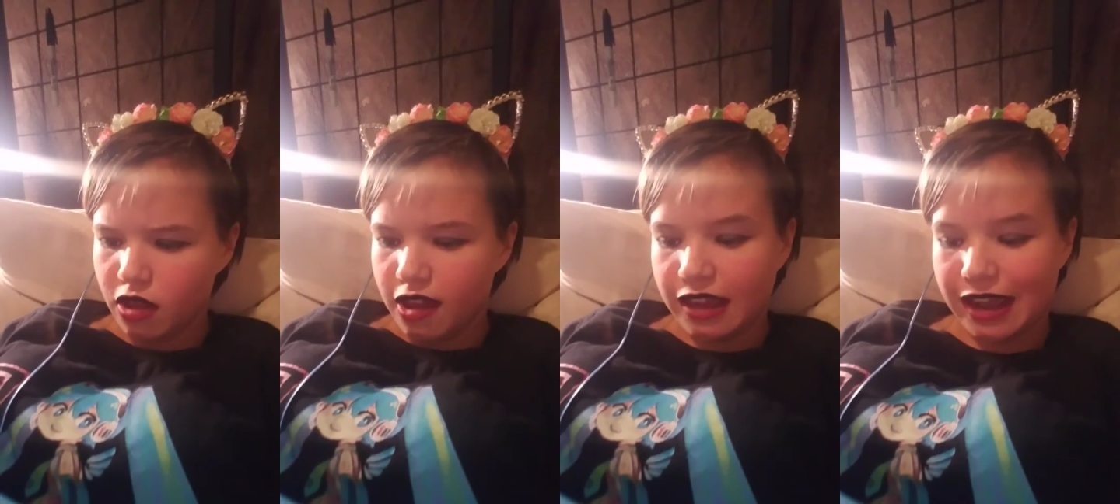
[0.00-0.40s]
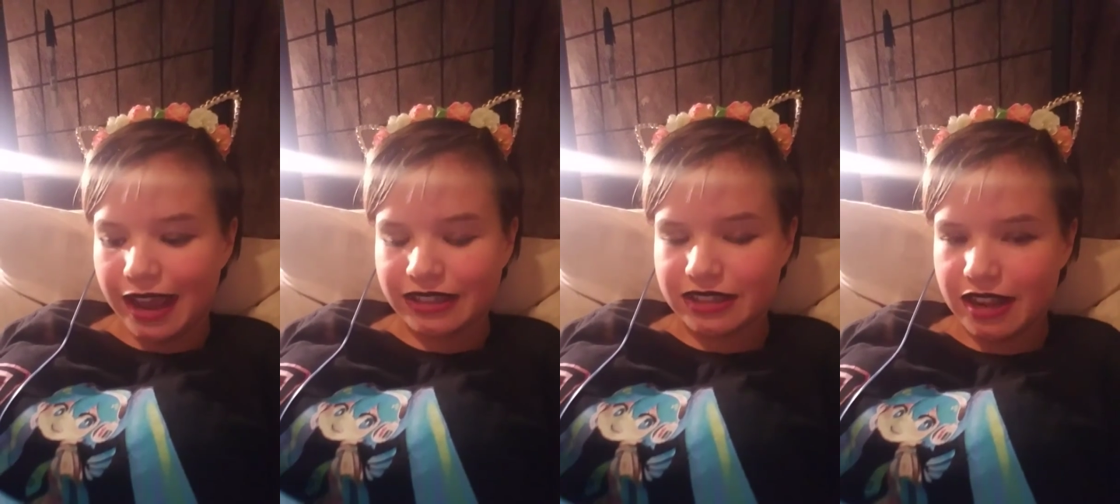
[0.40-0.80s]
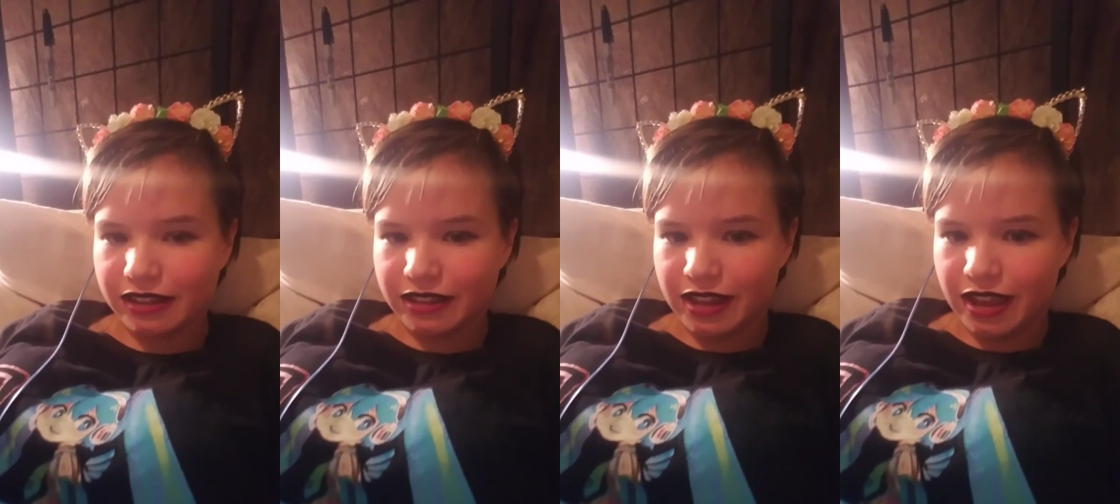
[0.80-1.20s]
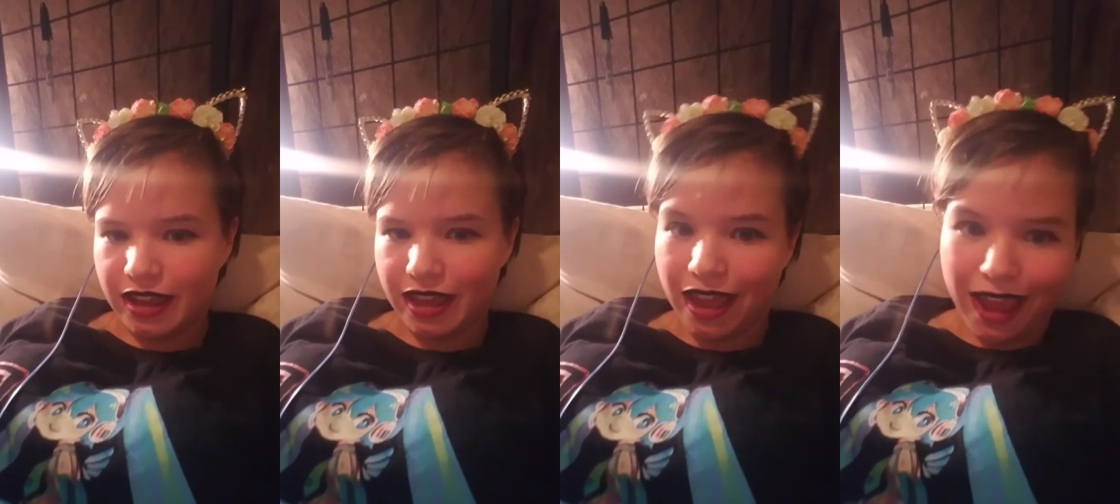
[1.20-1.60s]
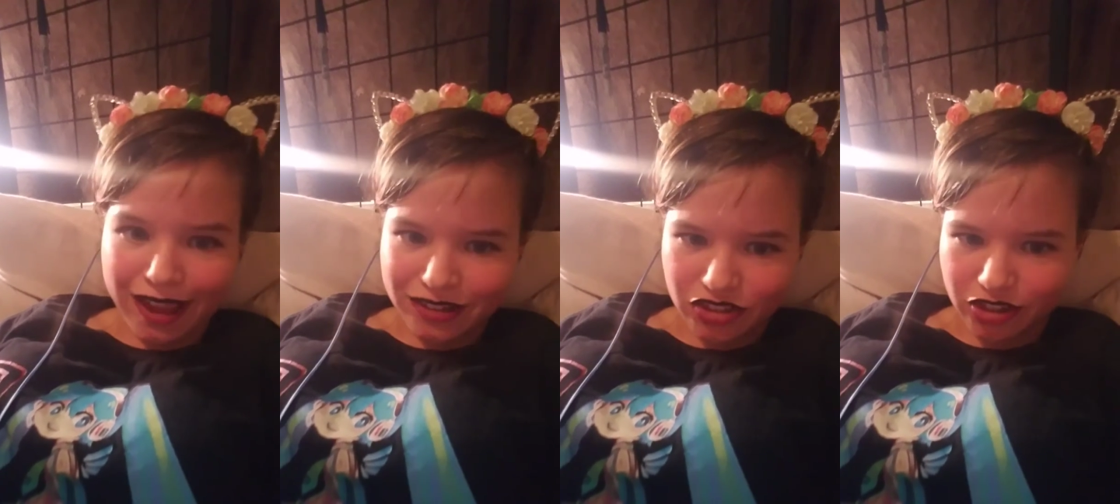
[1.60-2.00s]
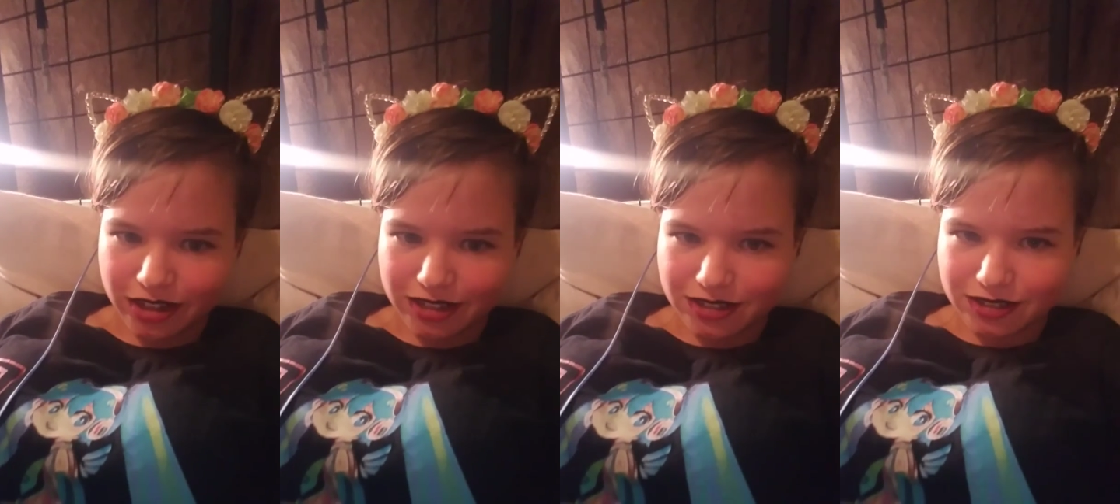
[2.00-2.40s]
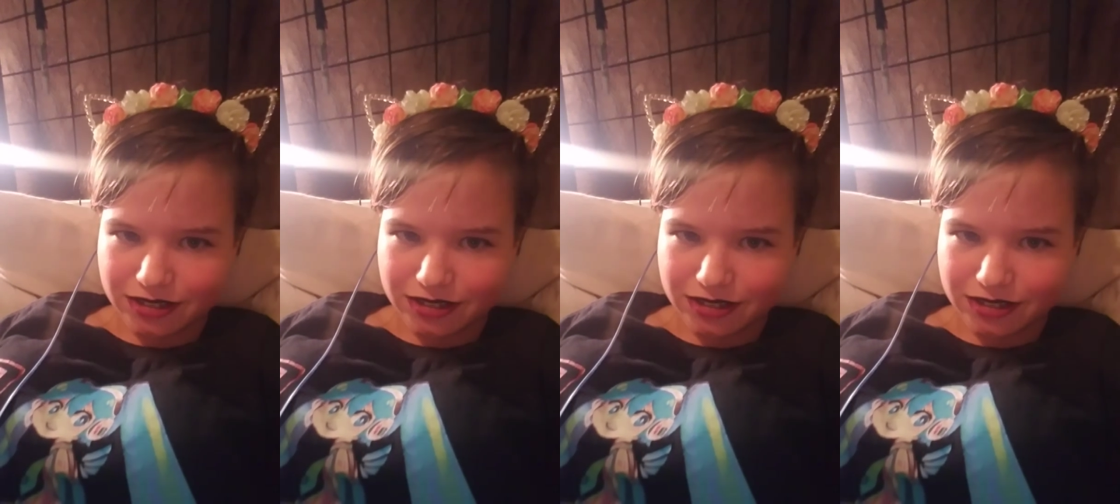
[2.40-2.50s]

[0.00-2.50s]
and I accidentally answered it.